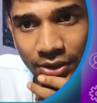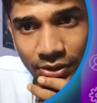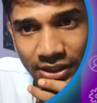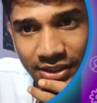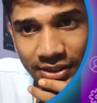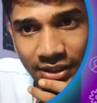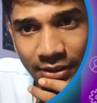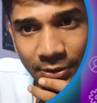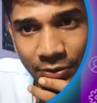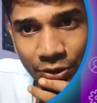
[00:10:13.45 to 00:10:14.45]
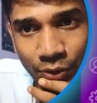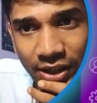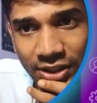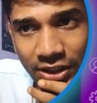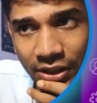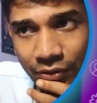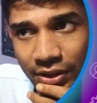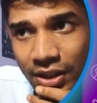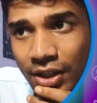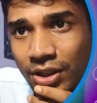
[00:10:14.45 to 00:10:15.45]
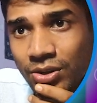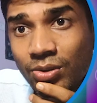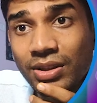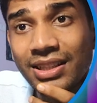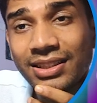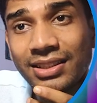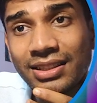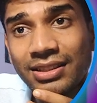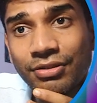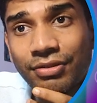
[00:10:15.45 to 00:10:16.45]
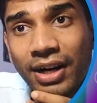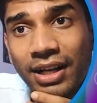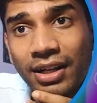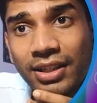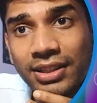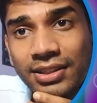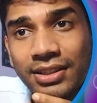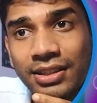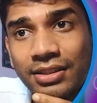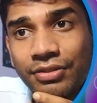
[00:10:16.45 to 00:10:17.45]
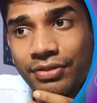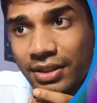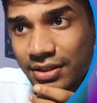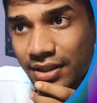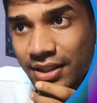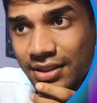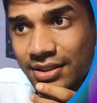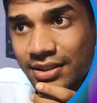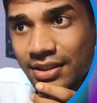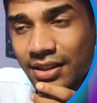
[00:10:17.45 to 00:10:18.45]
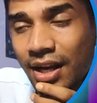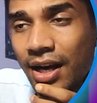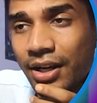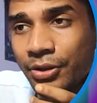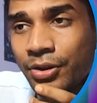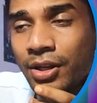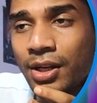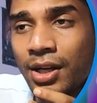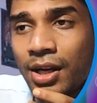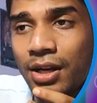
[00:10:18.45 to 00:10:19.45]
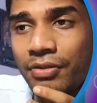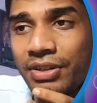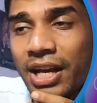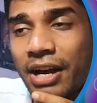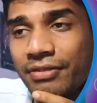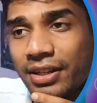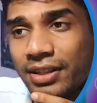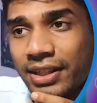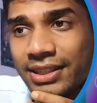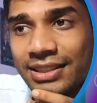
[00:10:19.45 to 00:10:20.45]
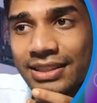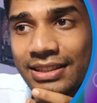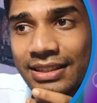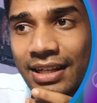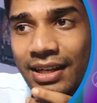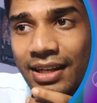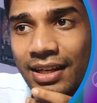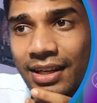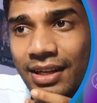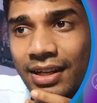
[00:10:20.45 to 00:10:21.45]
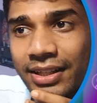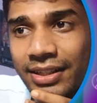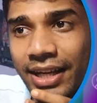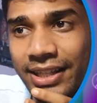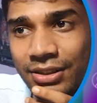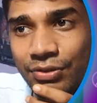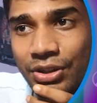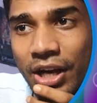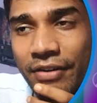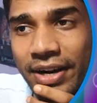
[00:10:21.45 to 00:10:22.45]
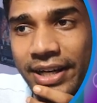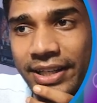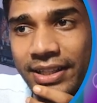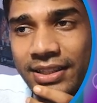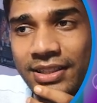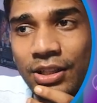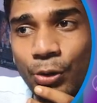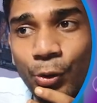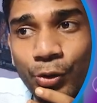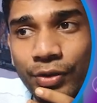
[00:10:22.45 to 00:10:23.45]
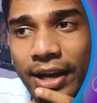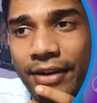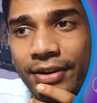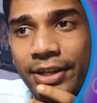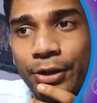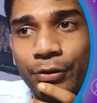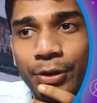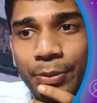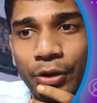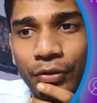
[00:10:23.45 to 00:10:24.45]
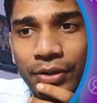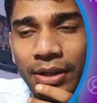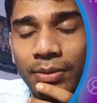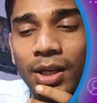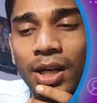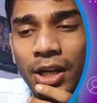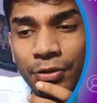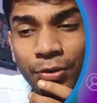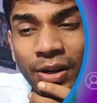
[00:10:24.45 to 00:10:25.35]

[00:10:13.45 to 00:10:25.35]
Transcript: So this is the commit which we are checking with. So this is the file, this is the difference, right? This is the we have done, right? This is the text we have added, this is the code we have added over a period of time. If you